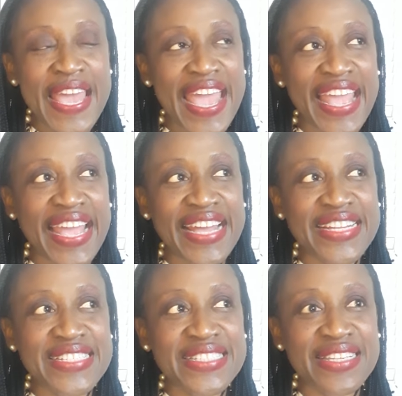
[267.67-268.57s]

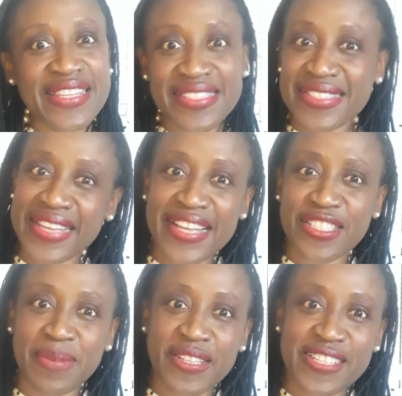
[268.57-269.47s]
And this is a case
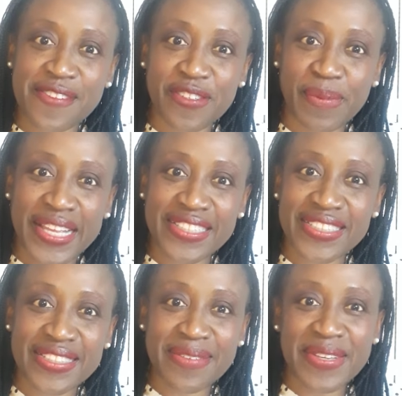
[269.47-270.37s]
about
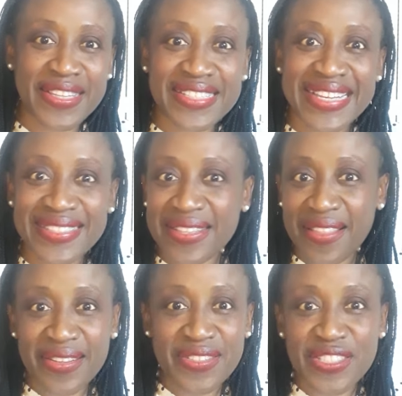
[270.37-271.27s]
defamation. I mean, this has
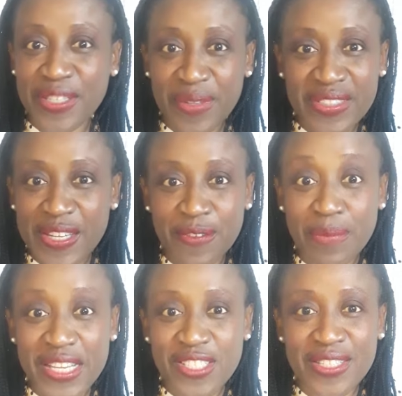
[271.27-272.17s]
nothing to do with
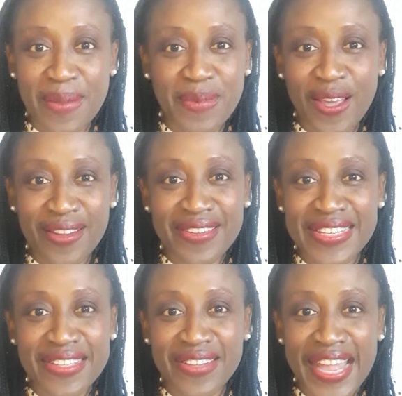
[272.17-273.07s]
defamation. I'm not a
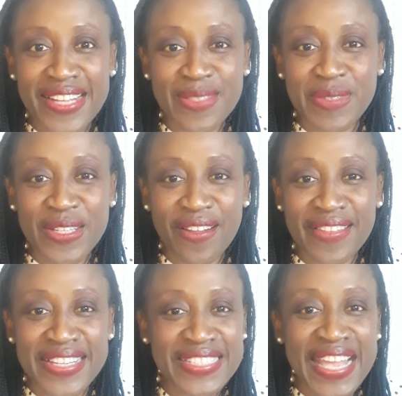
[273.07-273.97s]
legal expert on
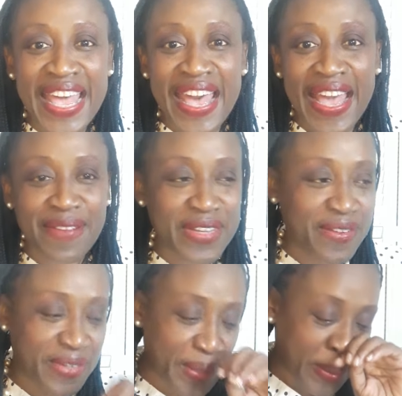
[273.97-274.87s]
this. I've
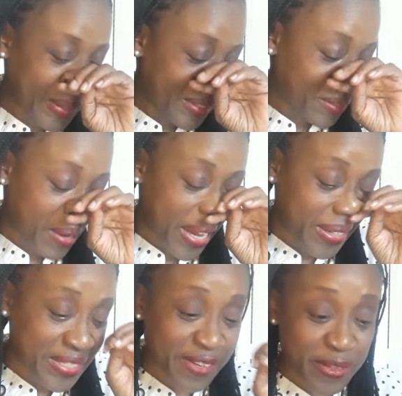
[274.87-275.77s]
never tried
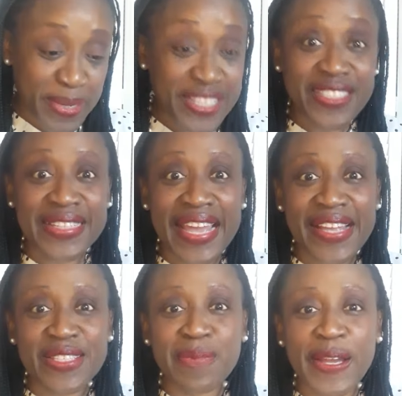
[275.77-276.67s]
a defamation
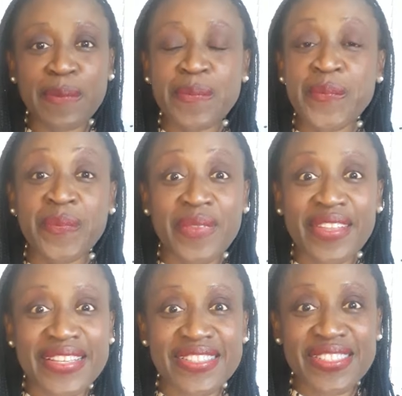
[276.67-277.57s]
case, but
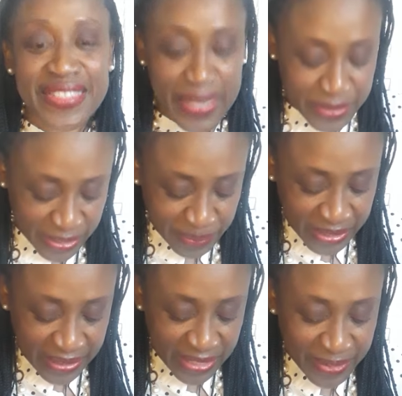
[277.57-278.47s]
this just sounds
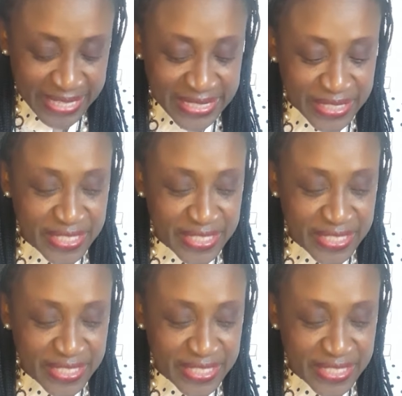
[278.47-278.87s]
completely crazy.